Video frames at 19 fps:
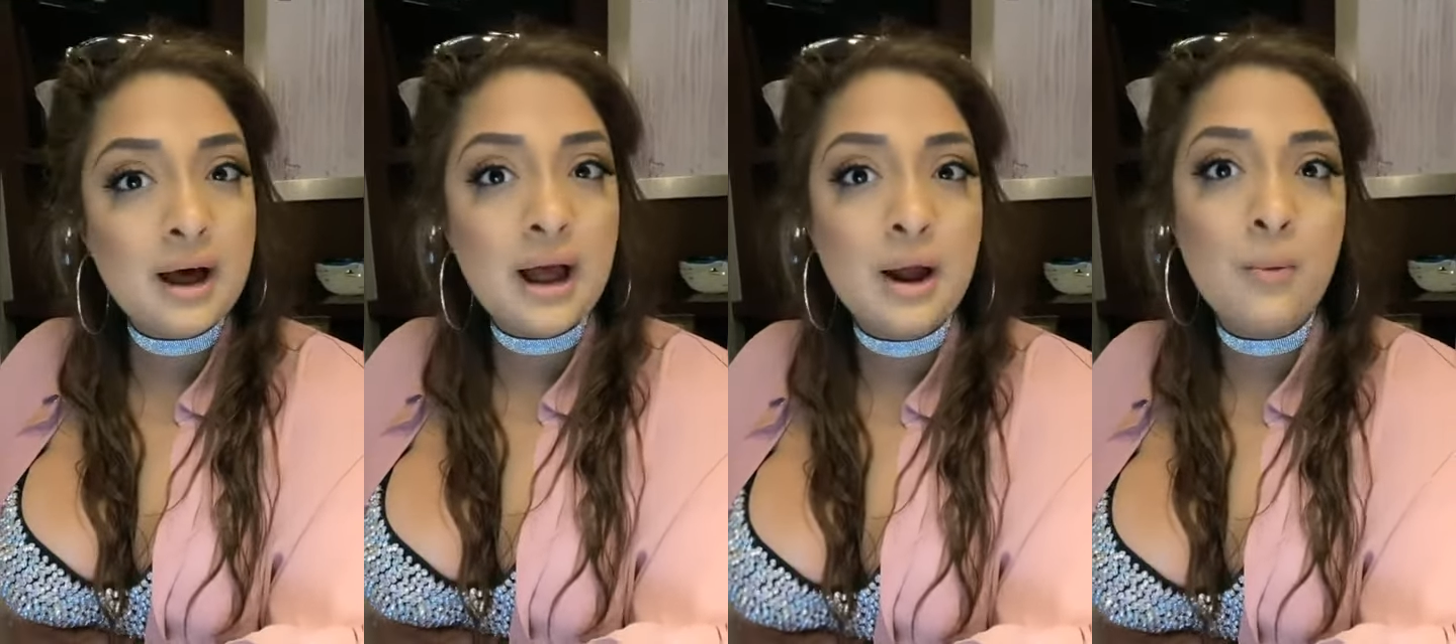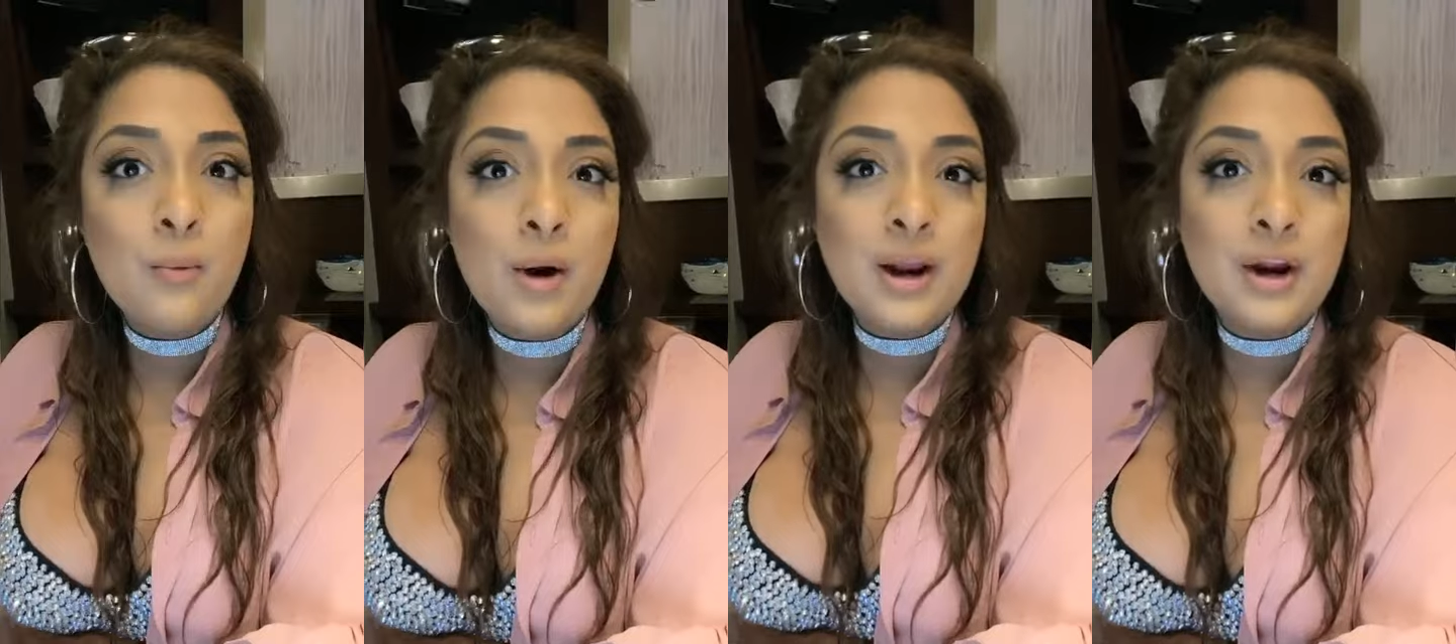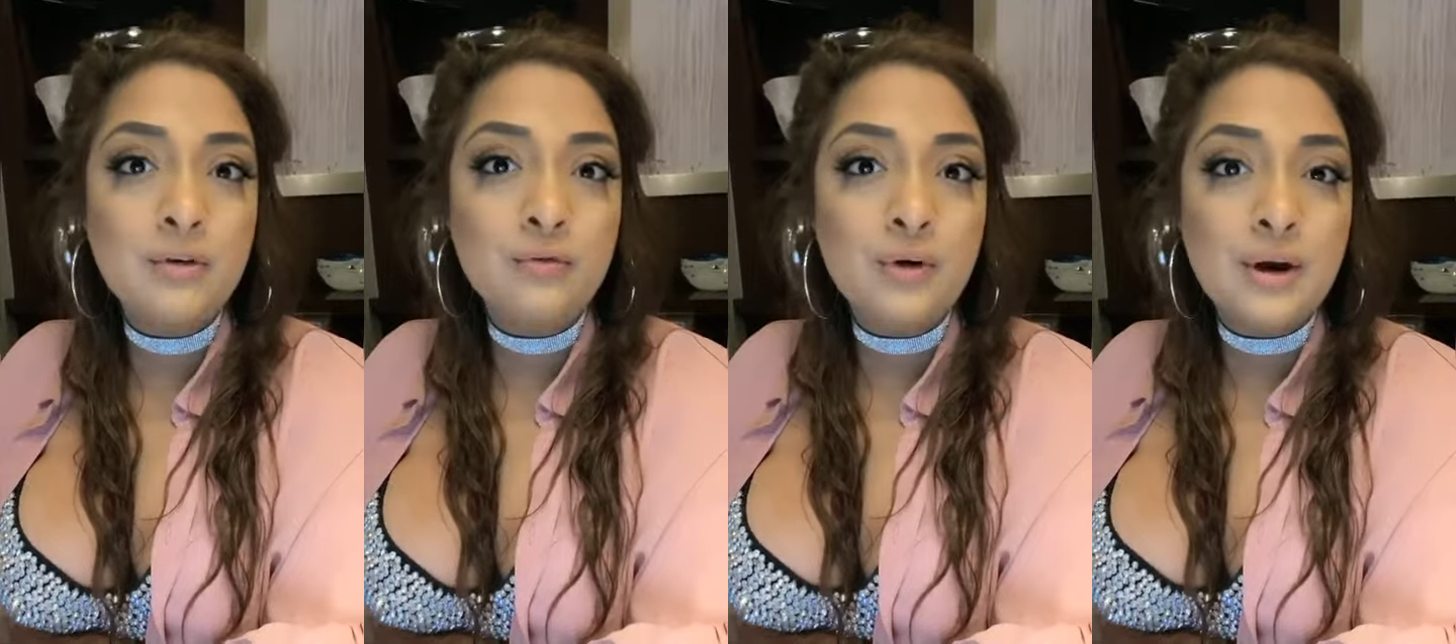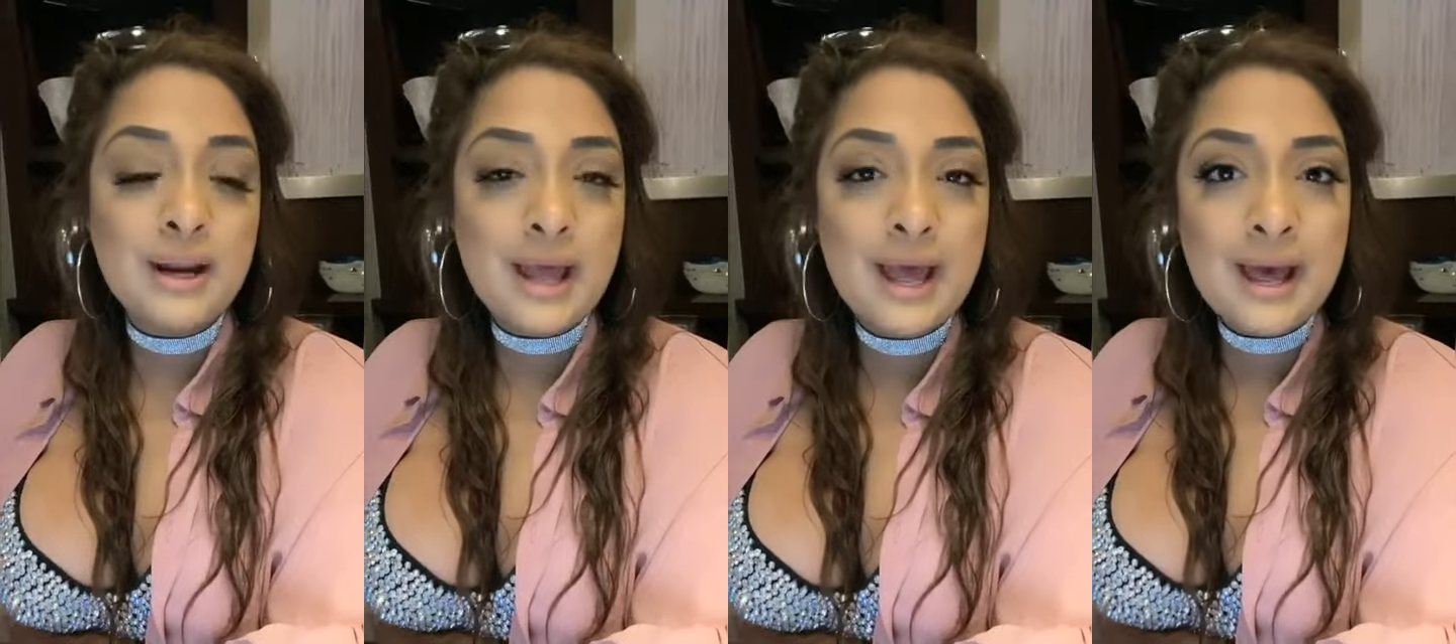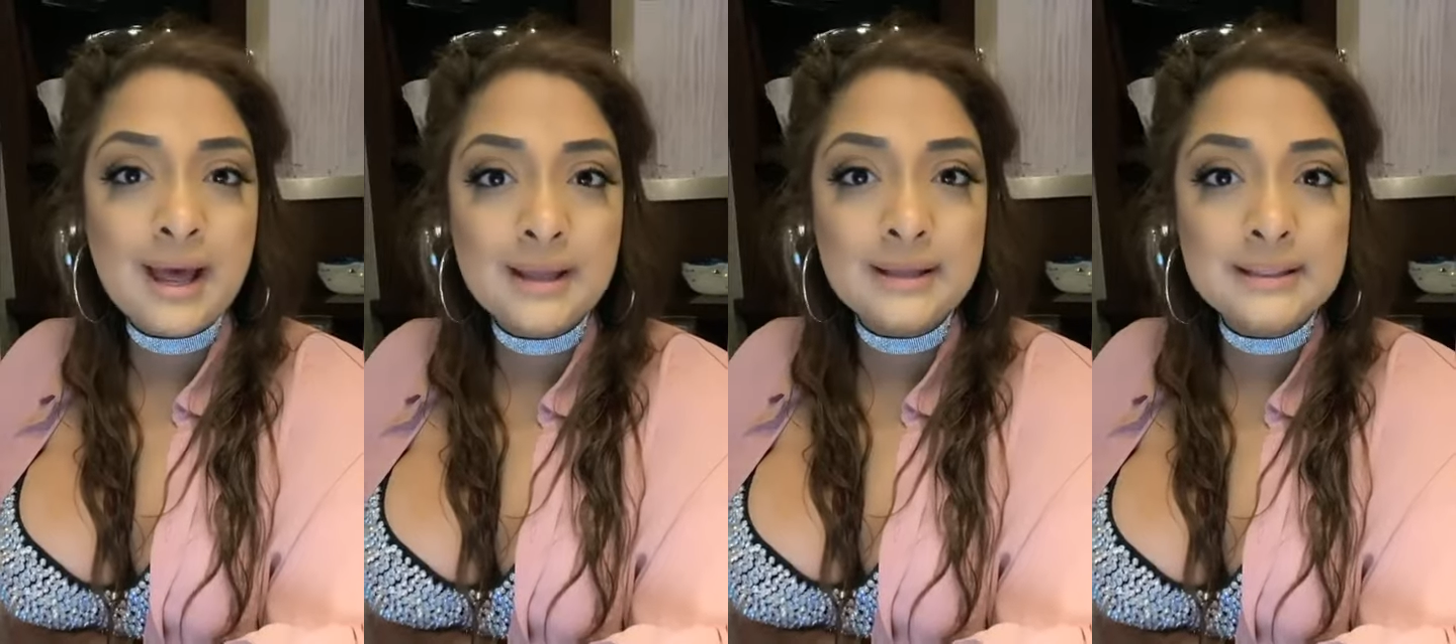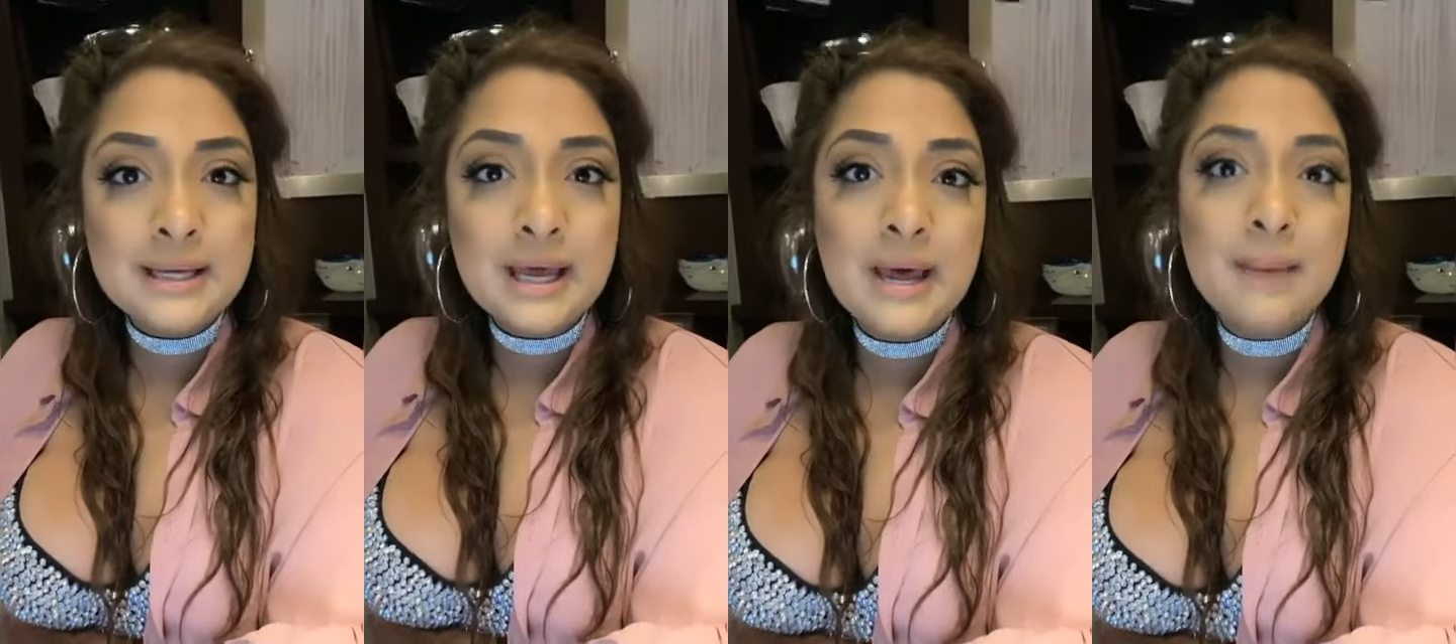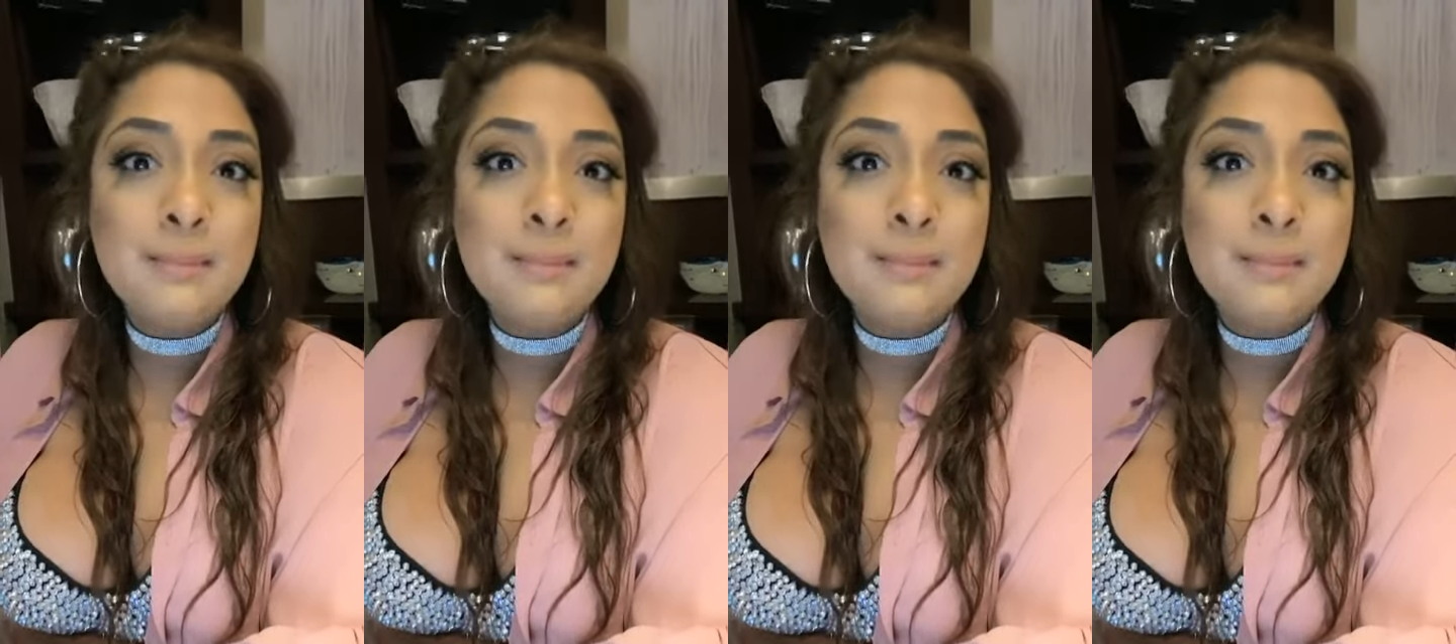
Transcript: I want to run ads,